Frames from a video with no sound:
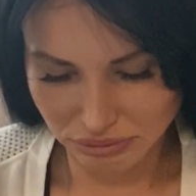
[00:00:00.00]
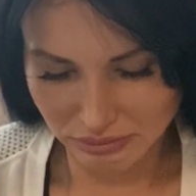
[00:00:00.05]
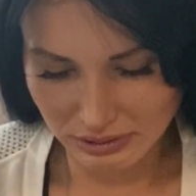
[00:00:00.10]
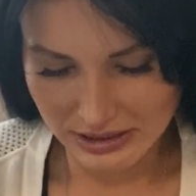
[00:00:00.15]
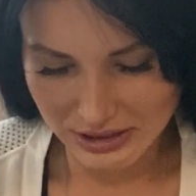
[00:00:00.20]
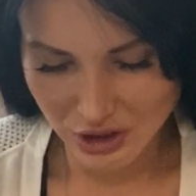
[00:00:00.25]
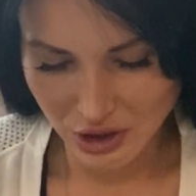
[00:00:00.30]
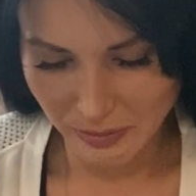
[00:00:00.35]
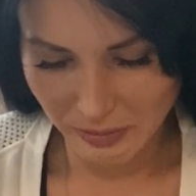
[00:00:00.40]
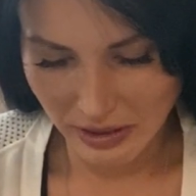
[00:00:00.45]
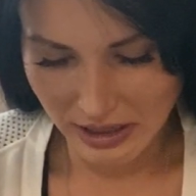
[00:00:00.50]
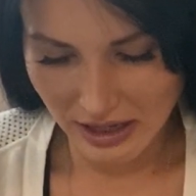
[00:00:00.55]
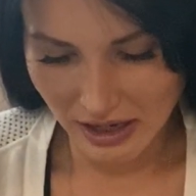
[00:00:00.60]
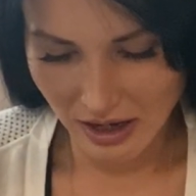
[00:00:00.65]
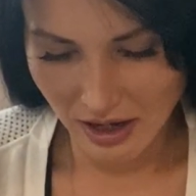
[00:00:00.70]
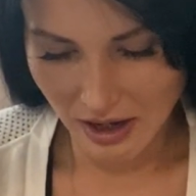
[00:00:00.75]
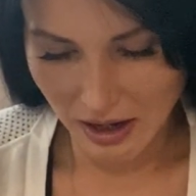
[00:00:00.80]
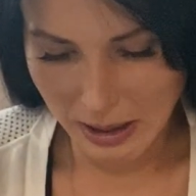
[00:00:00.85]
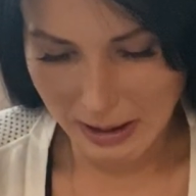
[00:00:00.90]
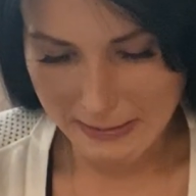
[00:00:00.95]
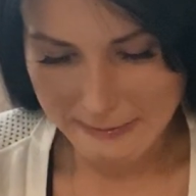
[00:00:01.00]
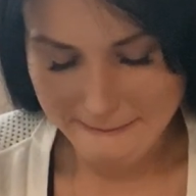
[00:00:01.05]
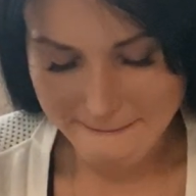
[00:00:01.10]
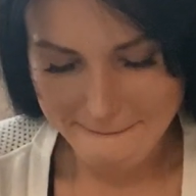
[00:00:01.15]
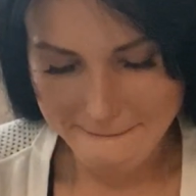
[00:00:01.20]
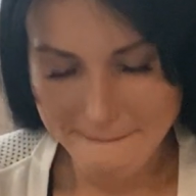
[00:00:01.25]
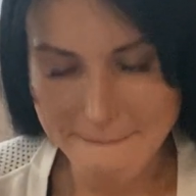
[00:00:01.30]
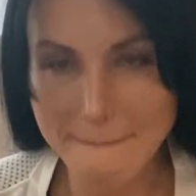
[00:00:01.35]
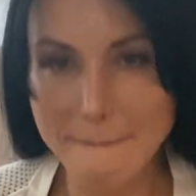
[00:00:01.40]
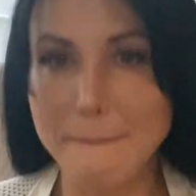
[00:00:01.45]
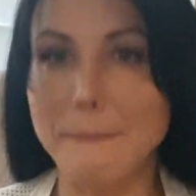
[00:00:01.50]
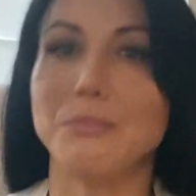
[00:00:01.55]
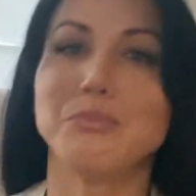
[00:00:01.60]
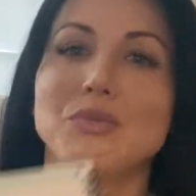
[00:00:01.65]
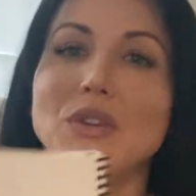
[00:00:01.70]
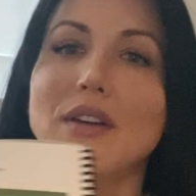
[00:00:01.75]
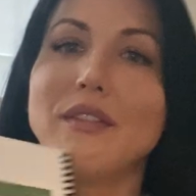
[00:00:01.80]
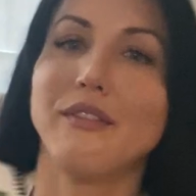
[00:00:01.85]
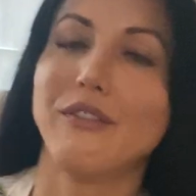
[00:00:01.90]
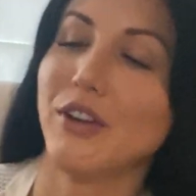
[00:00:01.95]
let's jump right in.
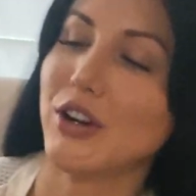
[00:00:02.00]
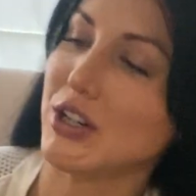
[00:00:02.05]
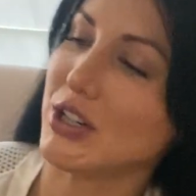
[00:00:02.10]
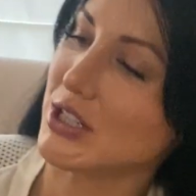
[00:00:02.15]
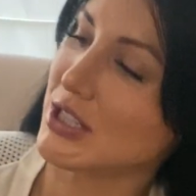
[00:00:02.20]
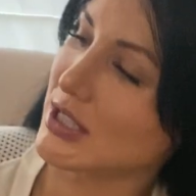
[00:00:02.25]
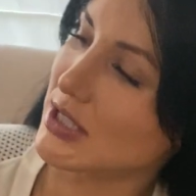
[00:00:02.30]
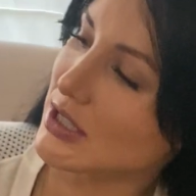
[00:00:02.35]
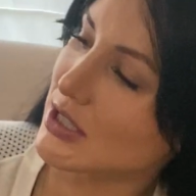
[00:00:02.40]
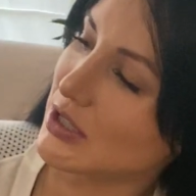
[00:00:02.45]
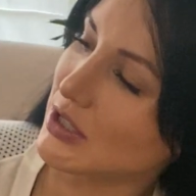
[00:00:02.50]
First,